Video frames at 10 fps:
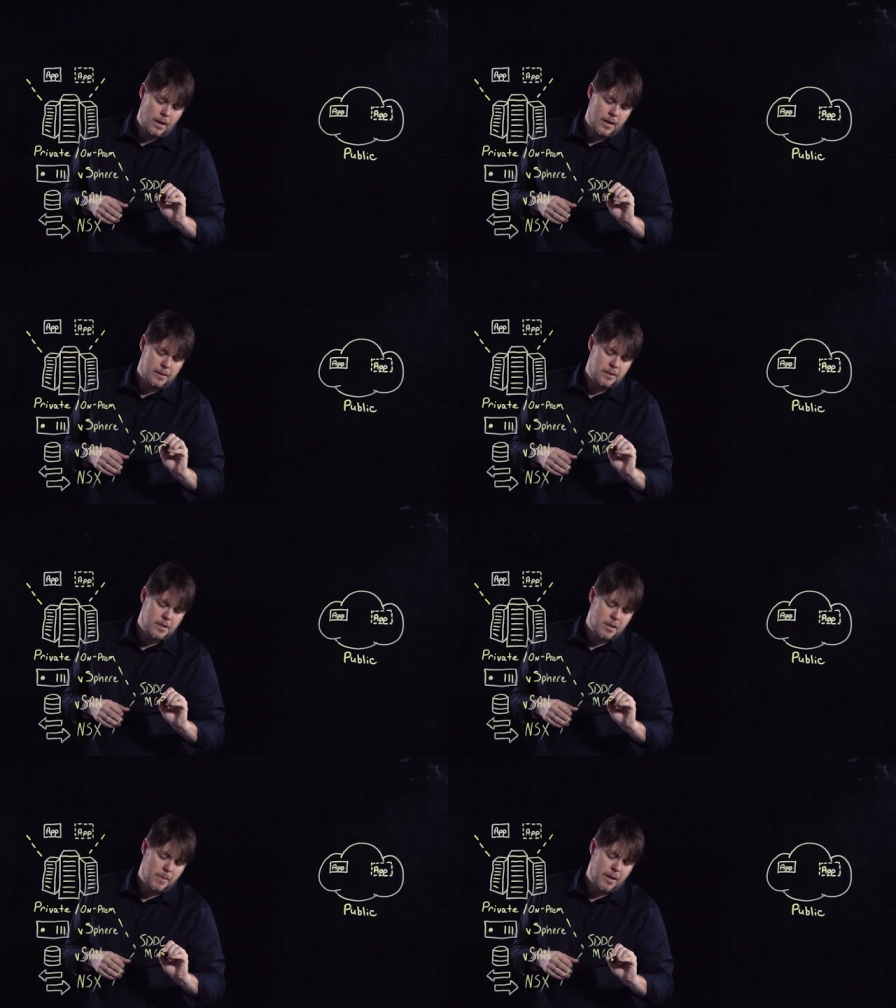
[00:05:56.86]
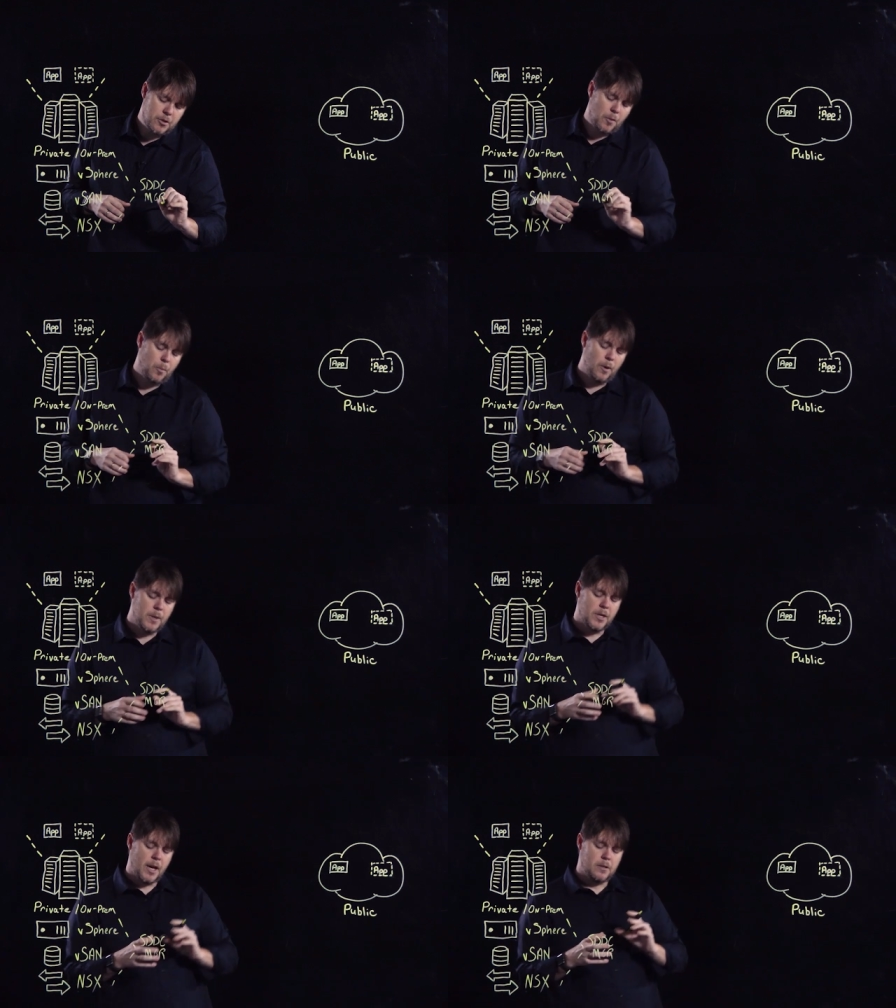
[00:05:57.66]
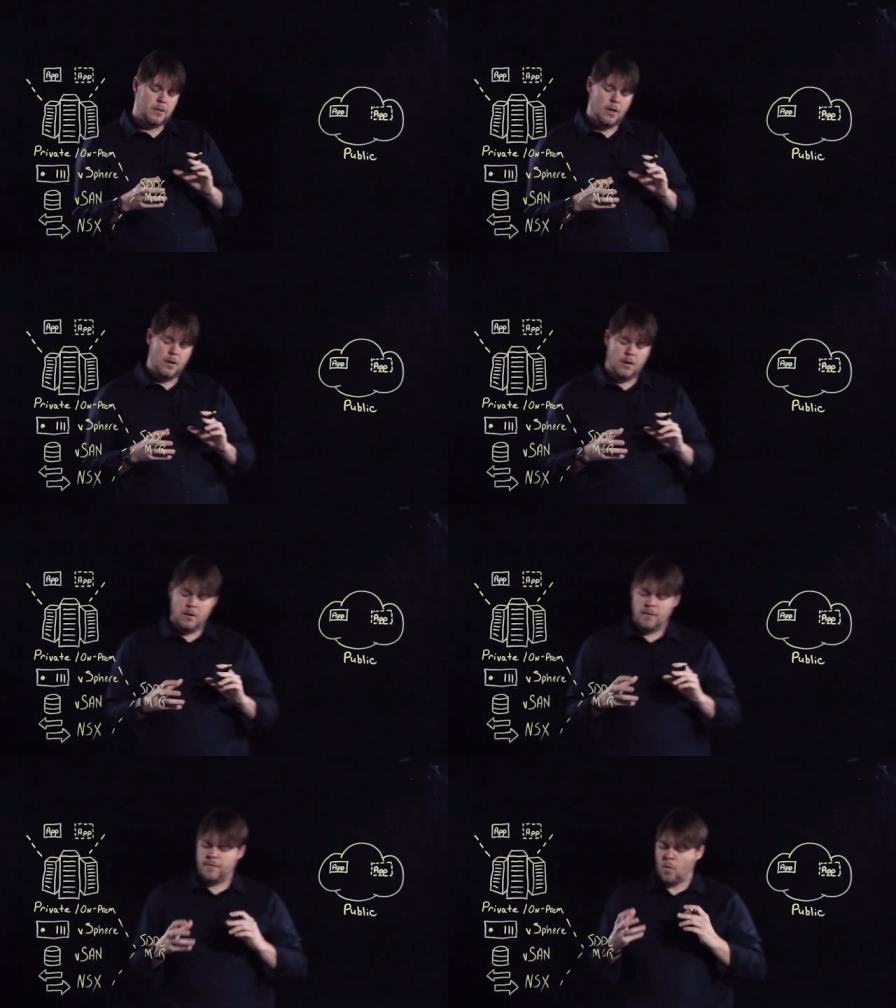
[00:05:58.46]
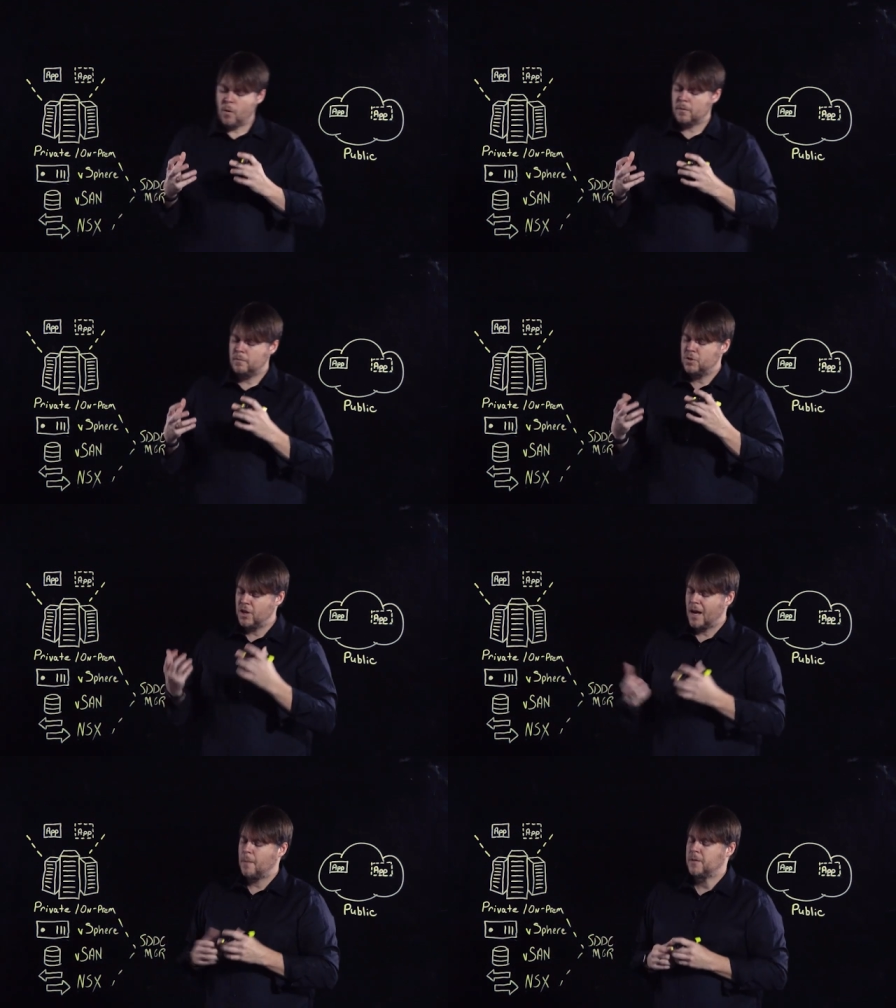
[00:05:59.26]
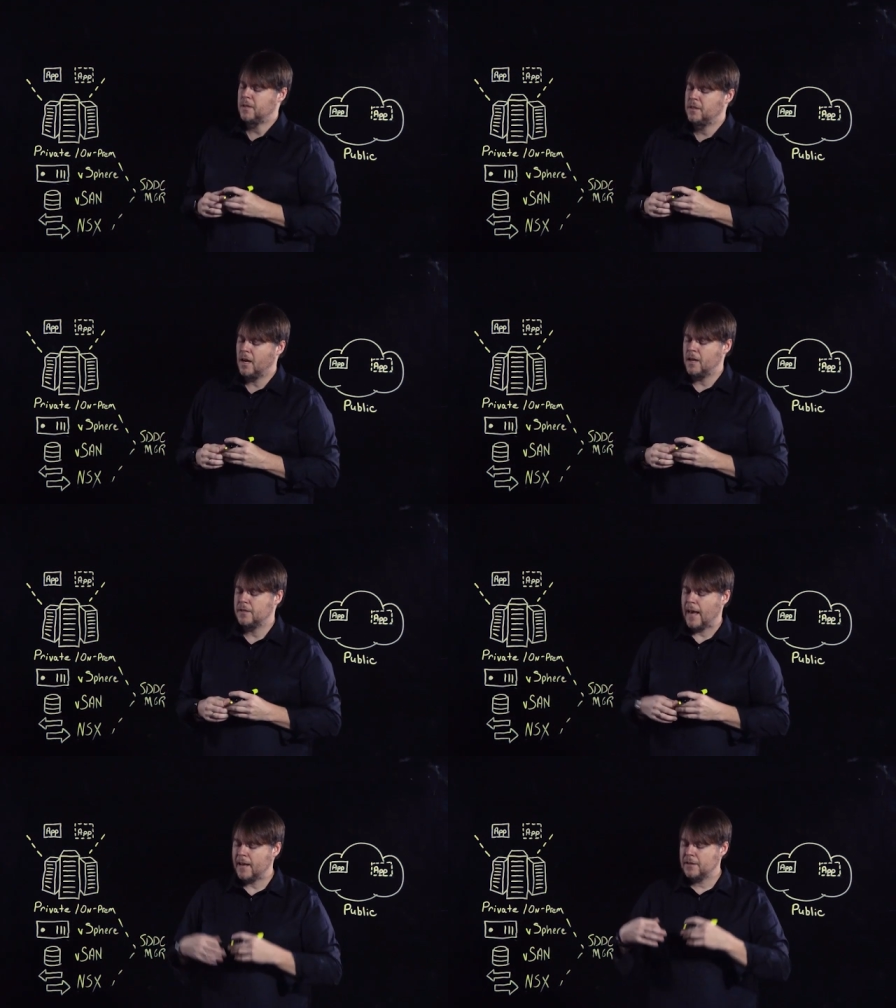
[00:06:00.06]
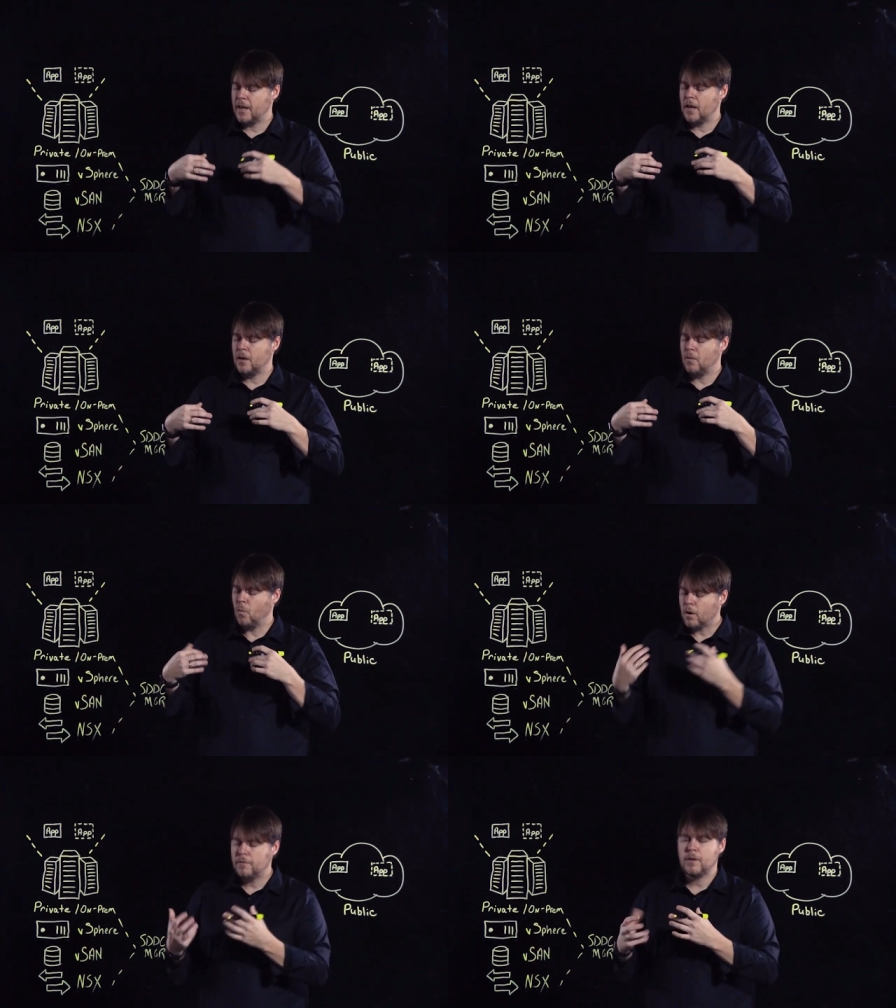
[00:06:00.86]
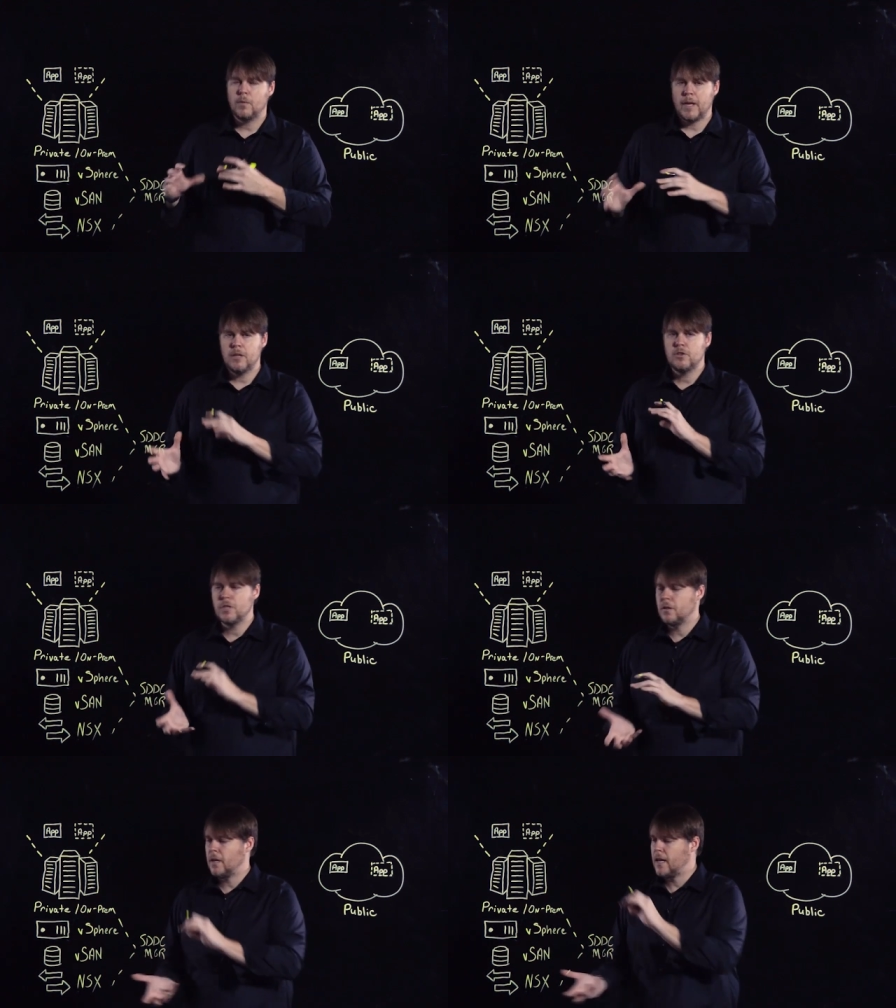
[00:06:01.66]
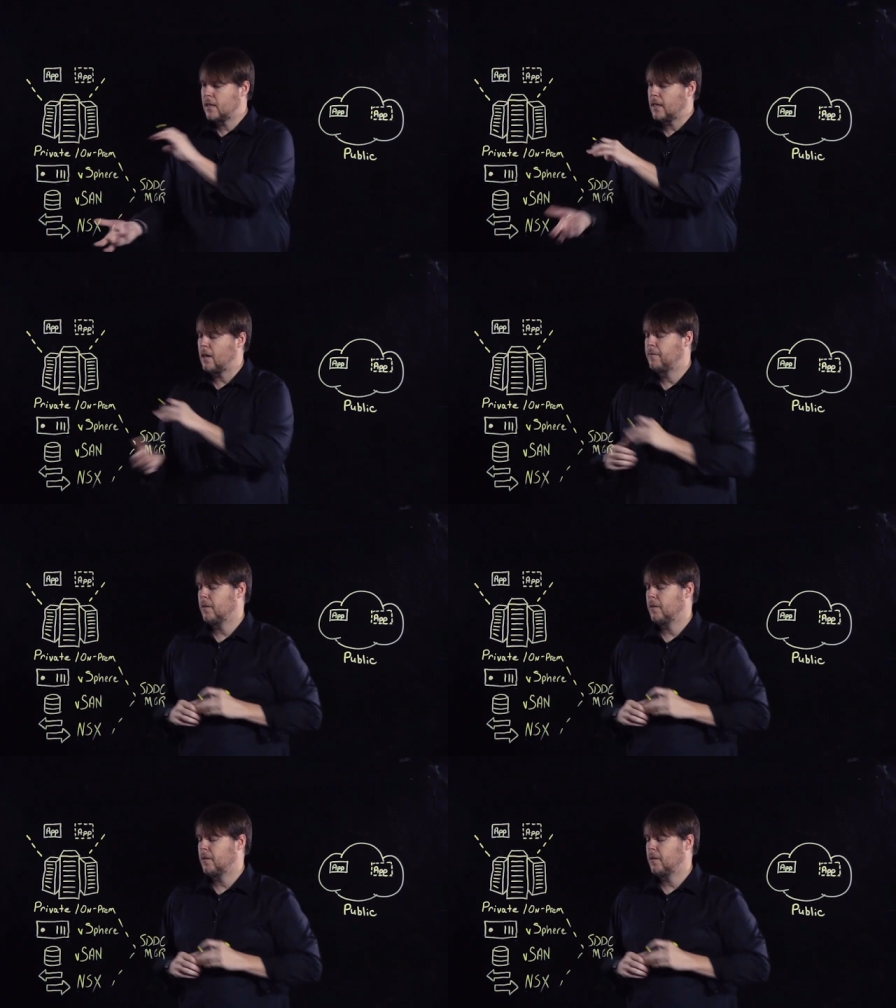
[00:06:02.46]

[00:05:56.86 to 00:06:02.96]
And SDDC Manager pretty much has 4 jobs it does as a workflow engine in Cloud